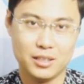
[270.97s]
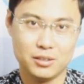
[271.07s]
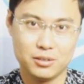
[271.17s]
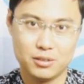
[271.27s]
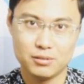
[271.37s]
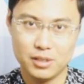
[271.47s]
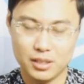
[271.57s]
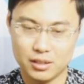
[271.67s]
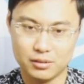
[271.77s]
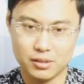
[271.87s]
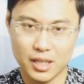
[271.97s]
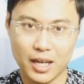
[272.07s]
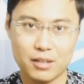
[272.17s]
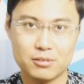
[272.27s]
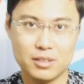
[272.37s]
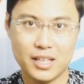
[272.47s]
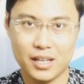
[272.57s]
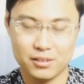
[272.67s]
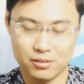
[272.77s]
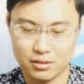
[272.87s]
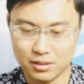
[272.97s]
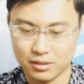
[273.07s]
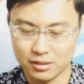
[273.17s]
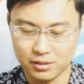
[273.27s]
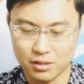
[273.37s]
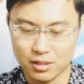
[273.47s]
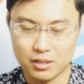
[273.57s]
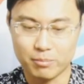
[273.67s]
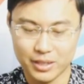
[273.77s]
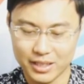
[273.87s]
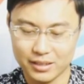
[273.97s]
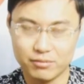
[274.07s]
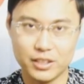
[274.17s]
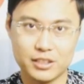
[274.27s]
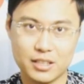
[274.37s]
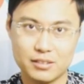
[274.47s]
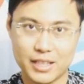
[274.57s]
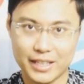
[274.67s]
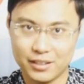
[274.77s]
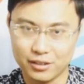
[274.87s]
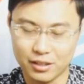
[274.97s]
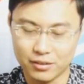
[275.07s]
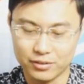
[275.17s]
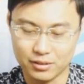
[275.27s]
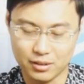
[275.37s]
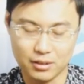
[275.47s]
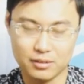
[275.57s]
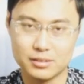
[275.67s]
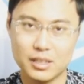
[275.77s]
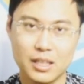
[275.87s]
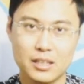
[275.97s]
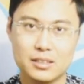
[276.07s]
you don't know how to land your plane without taking off the goggles.